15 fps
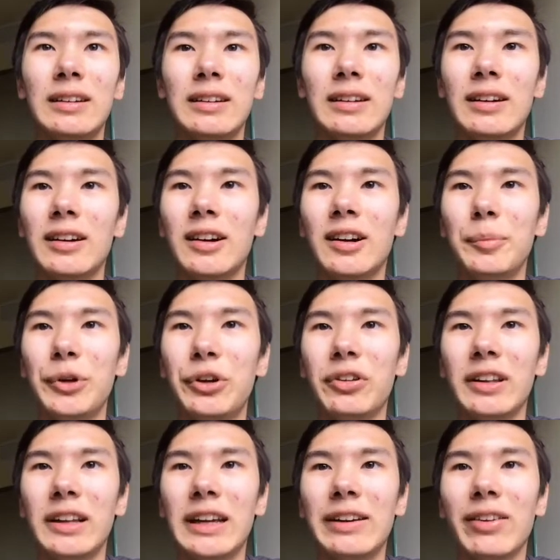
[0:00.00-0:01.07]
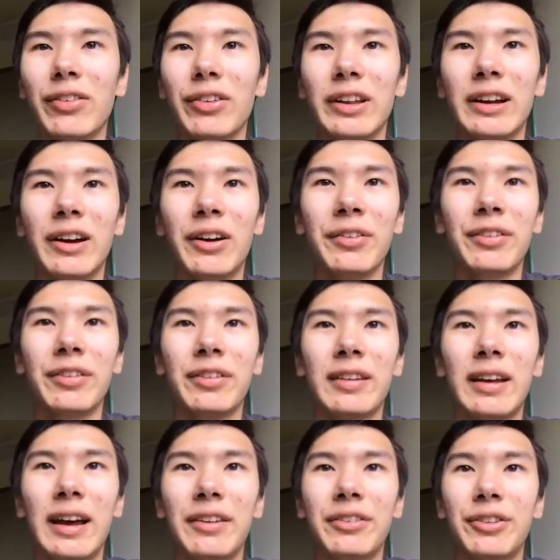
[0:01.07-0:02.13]
You can leave everything else
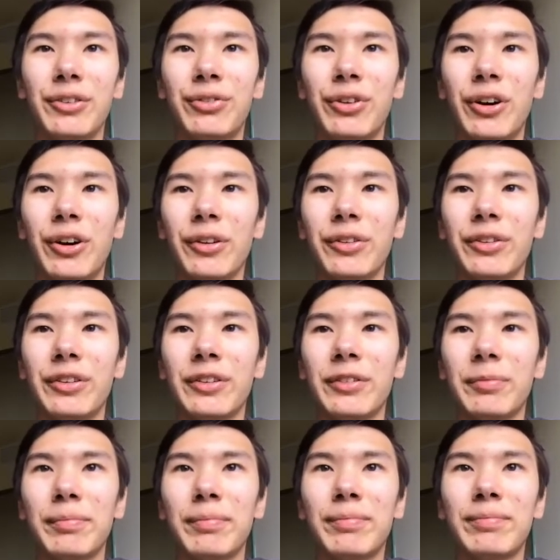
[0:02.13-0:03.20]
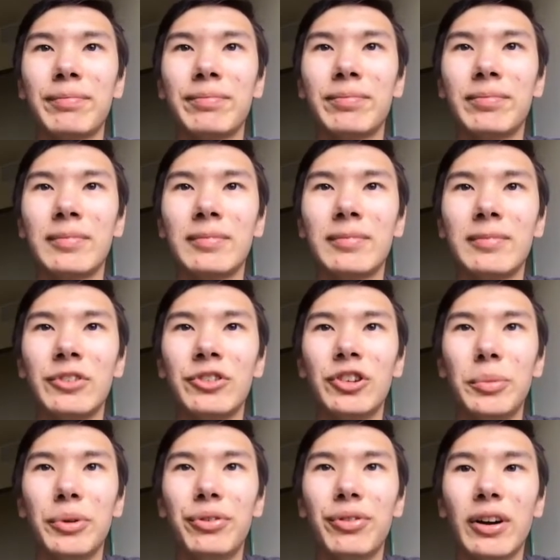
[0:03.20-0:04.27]
as default. Should
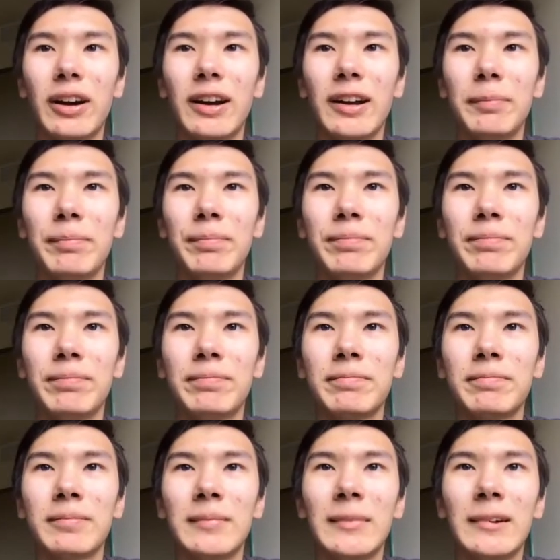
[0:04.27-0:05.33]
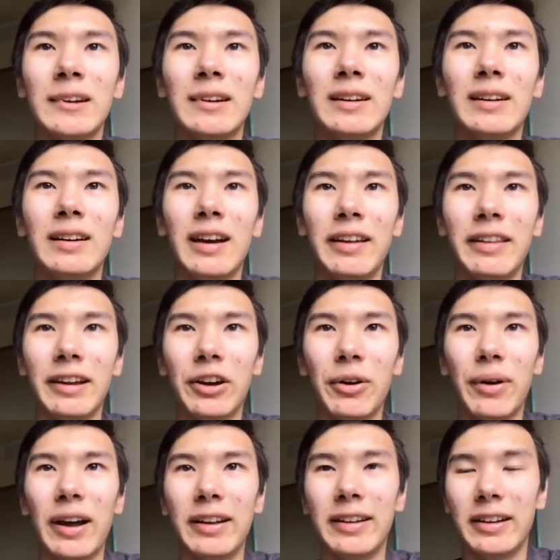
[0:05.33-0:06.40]
be fine. Then go
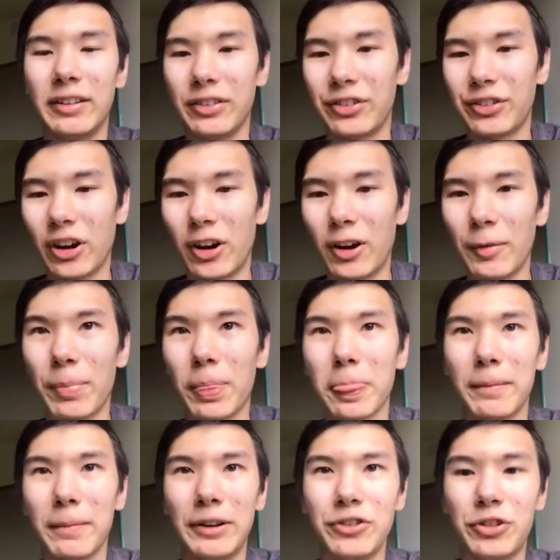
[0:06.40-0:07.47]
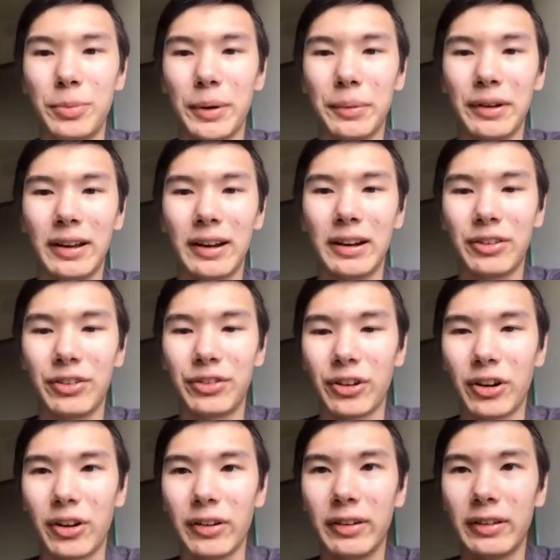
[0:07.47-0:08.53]
ahead and hit install, and you should be able to get it
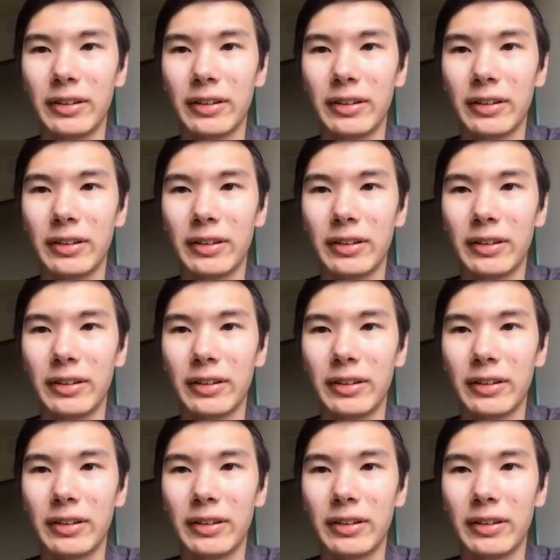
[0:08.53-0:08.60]
installed.